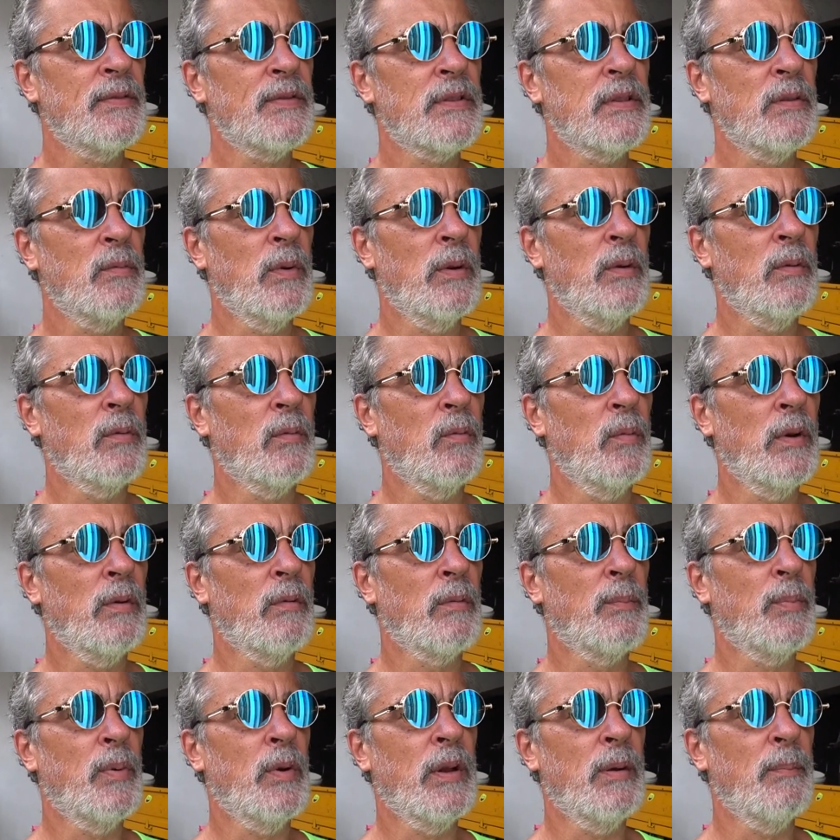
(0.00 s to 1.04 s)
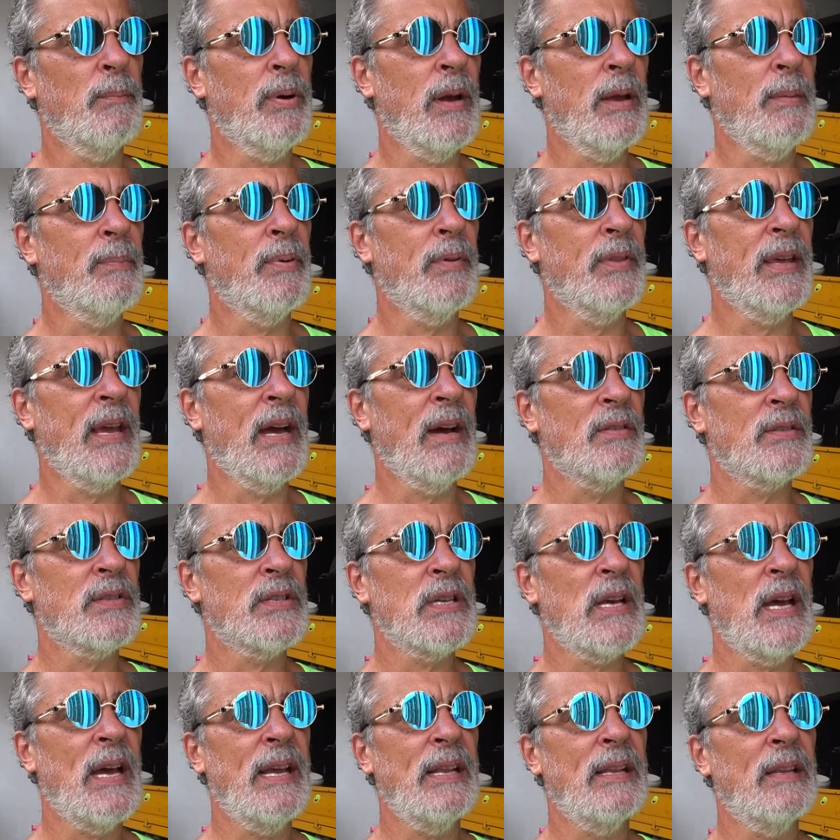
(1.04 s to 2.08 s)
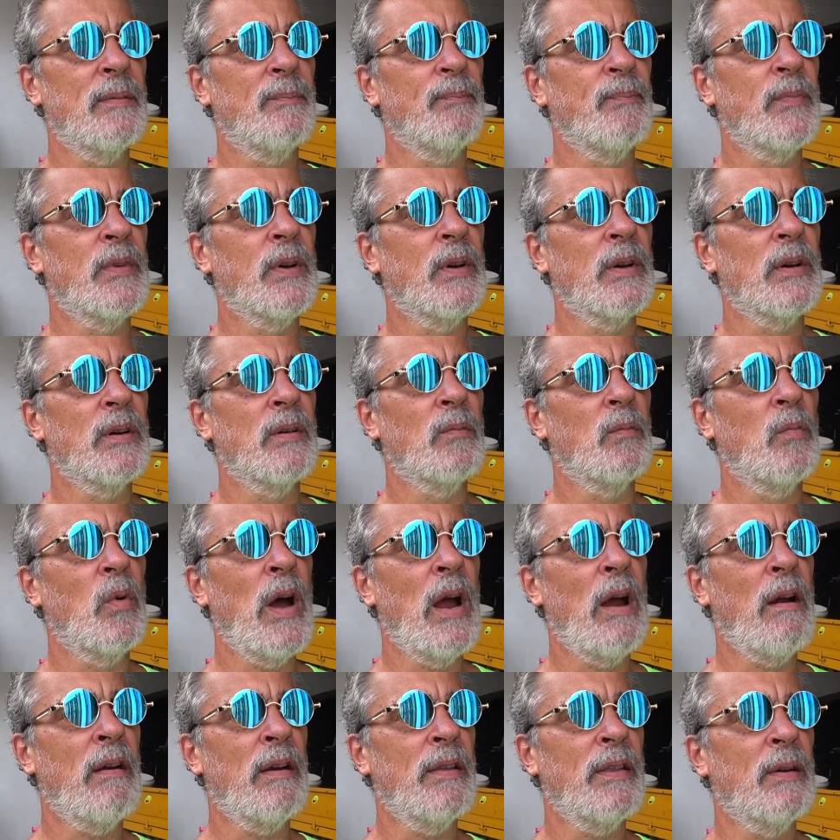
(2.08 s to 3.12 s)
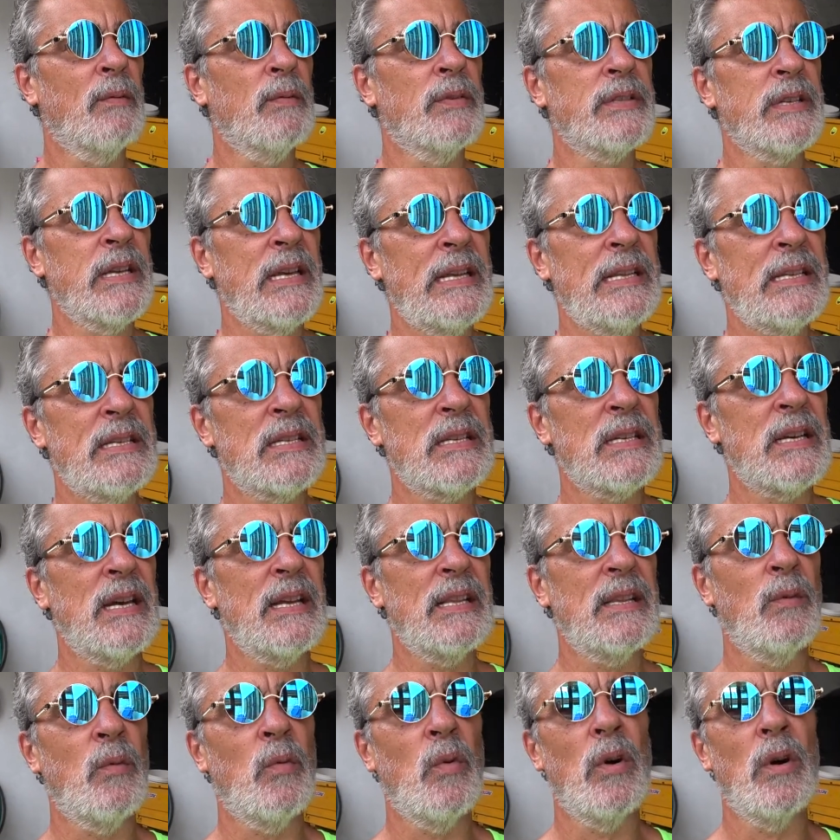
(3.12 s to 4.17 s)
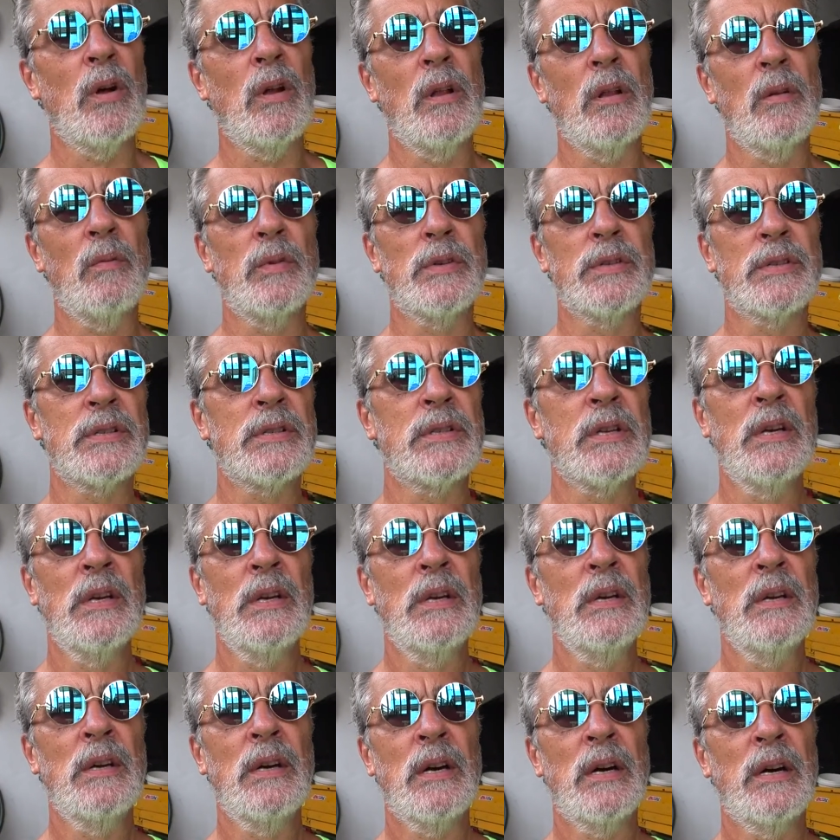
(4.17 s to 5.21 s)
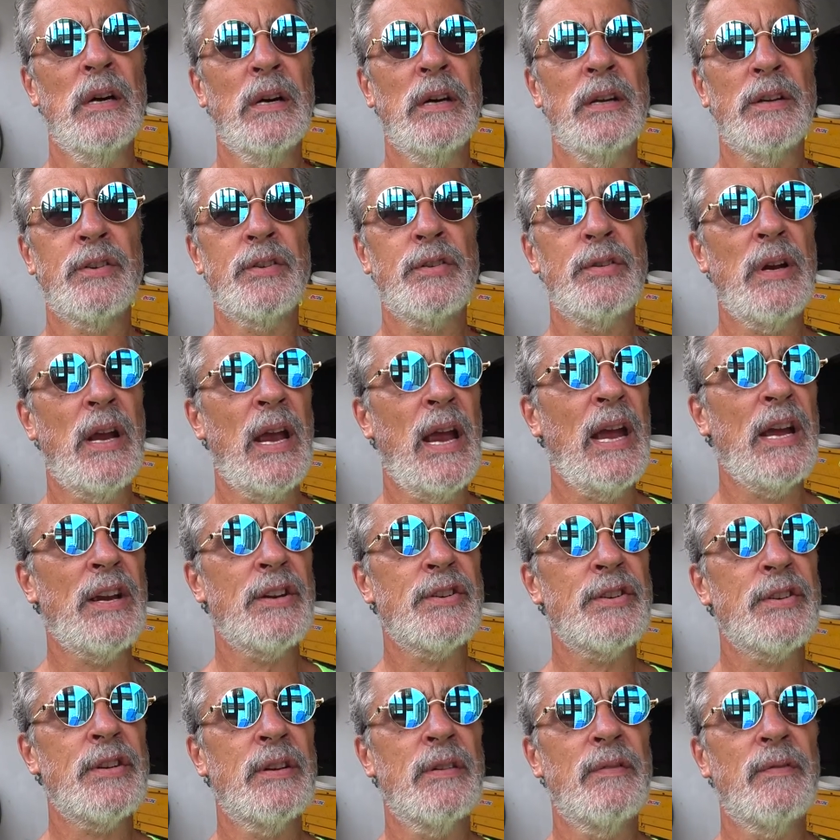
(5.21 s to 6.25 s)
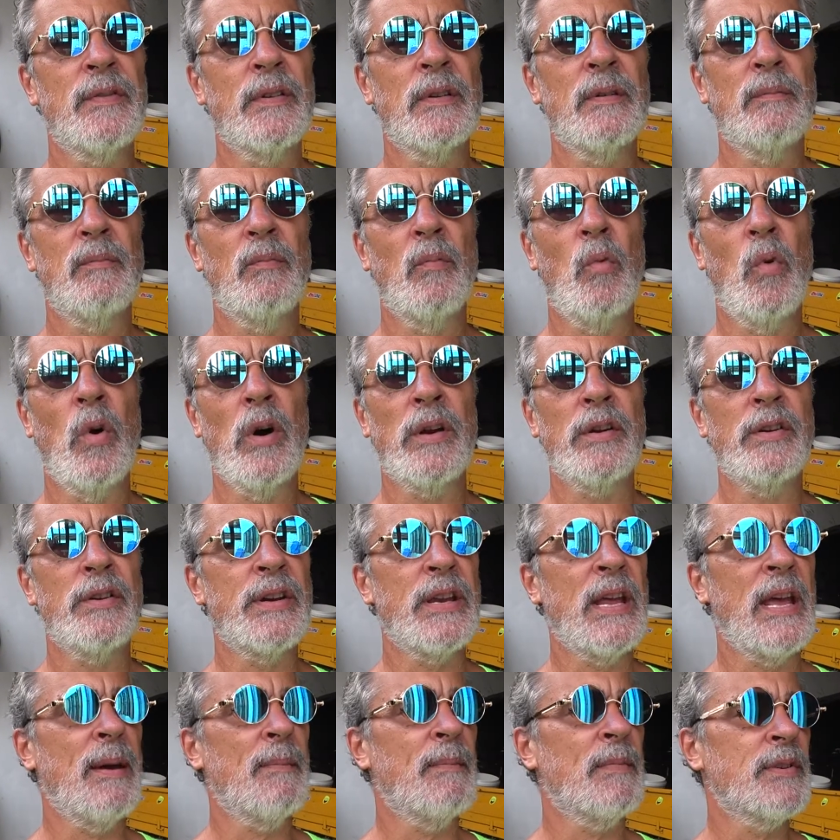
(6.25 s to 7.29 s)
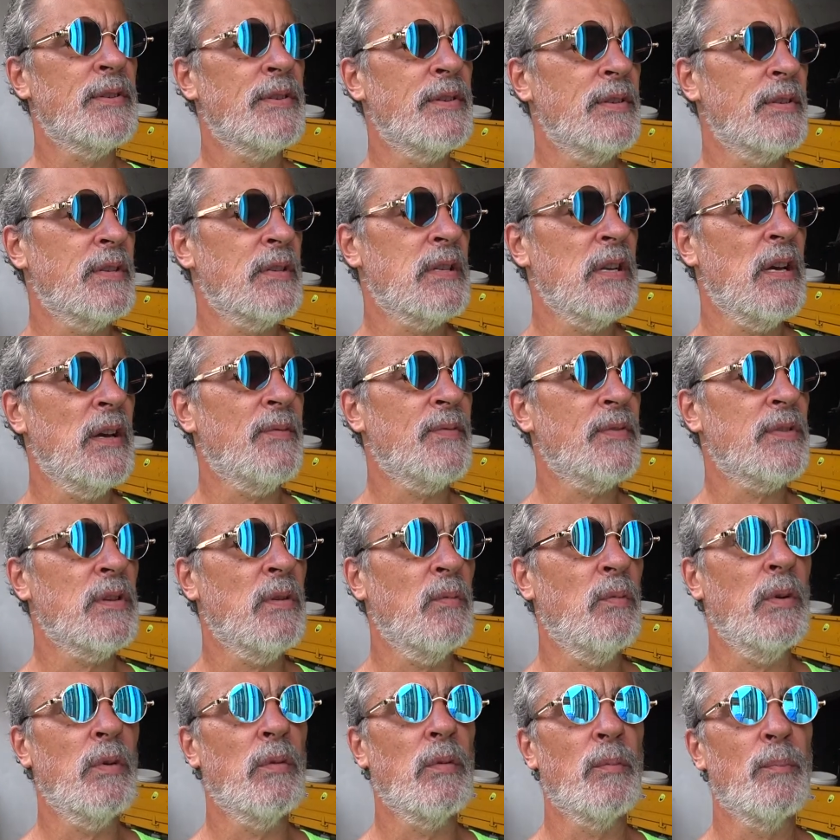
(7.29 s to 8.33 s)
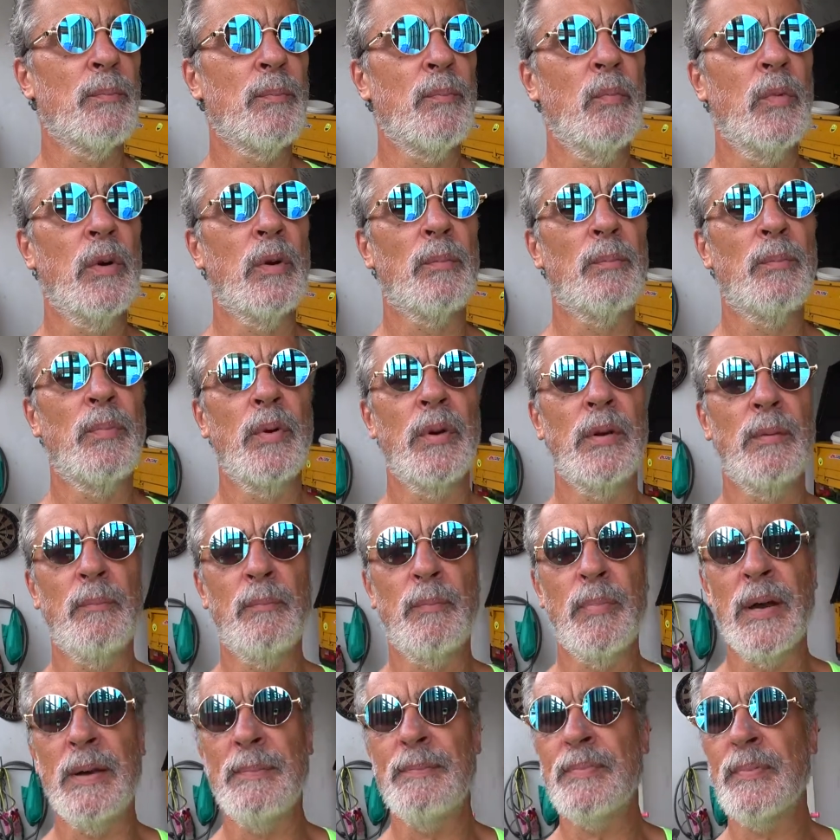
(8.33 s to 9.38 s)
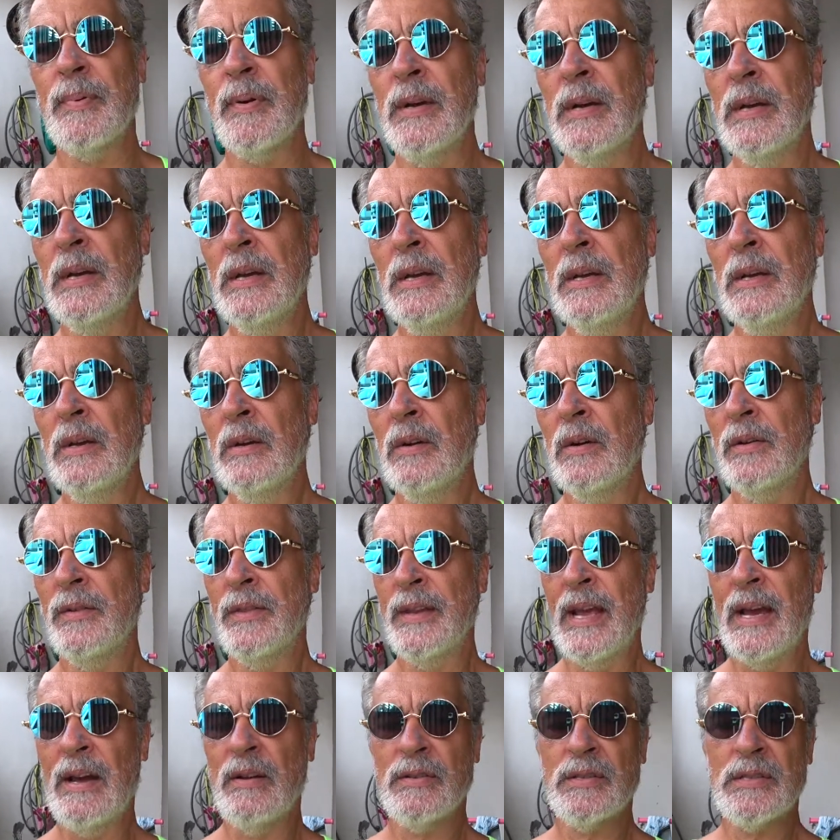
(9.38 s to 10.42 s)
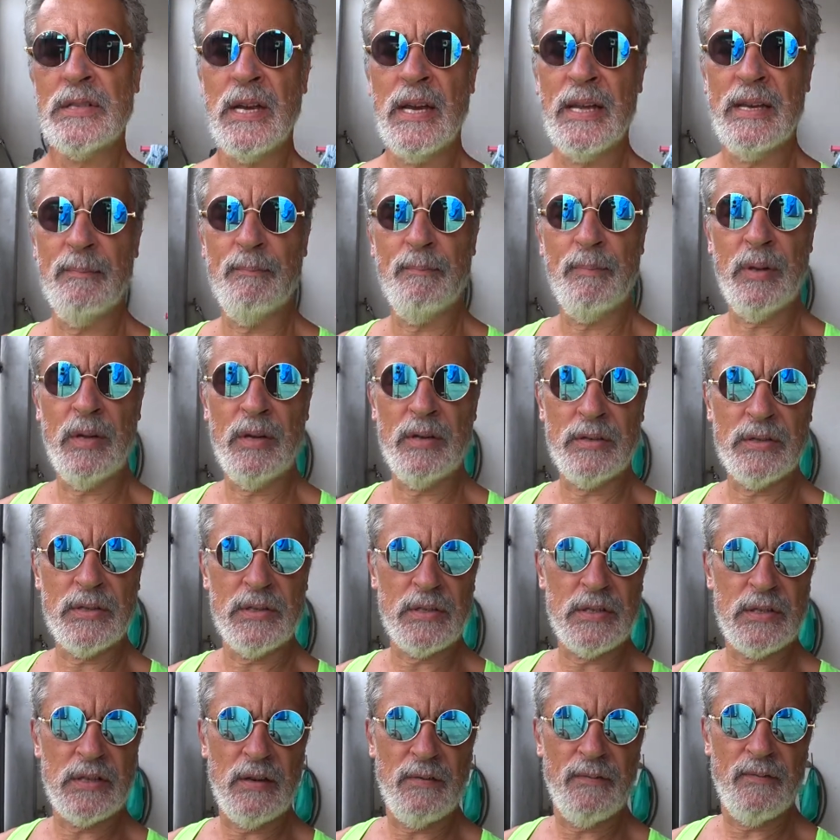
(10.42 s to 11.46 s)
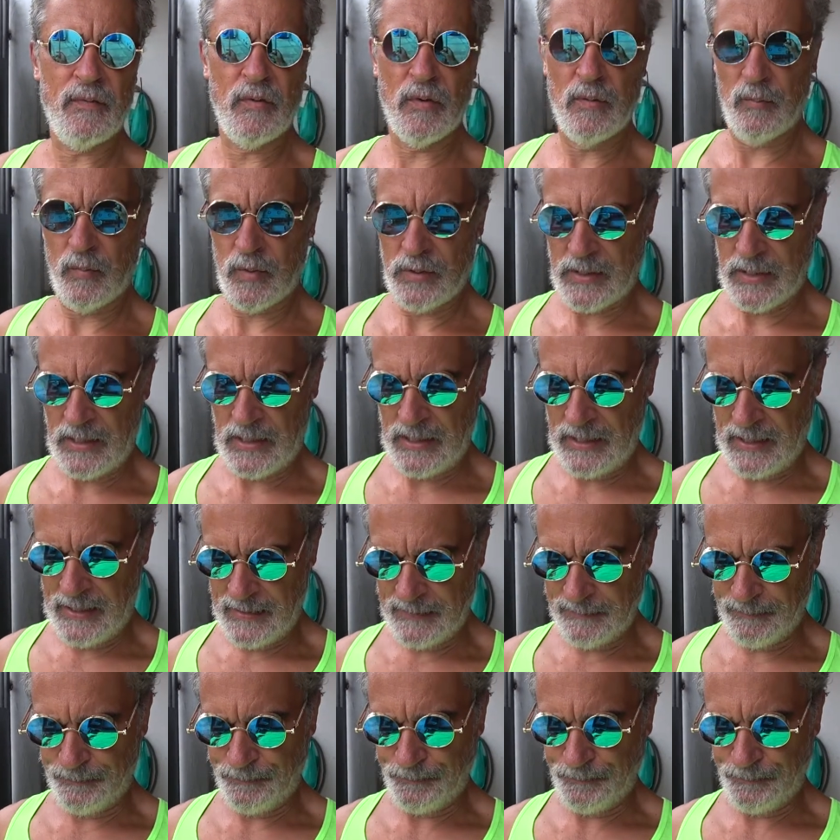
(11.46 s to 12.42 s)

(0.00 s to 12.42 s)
So we were putting pipe on the outside. The wiring that was inside the wall was trashed from water damage and stuff. So we were putting pipe on the outside and plugs and stuff for them, what they needed.